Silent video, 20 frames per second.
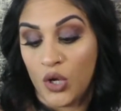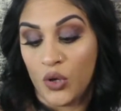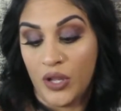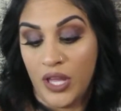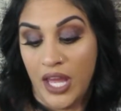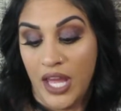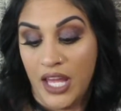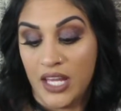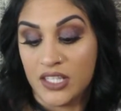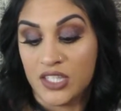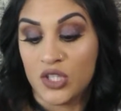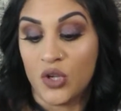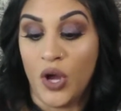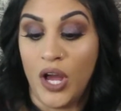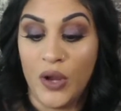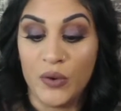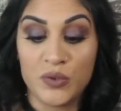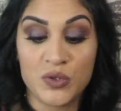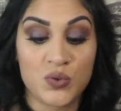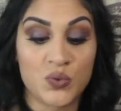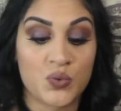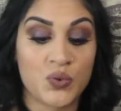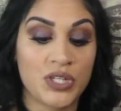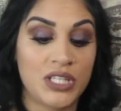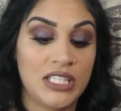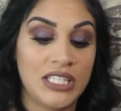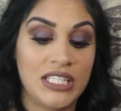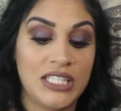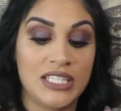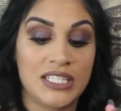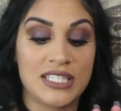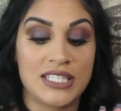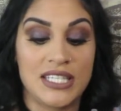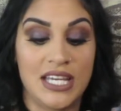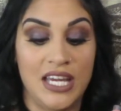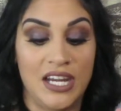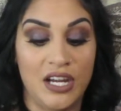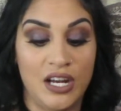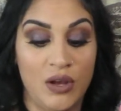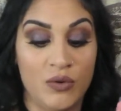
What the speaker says: Okay, so I was really excited.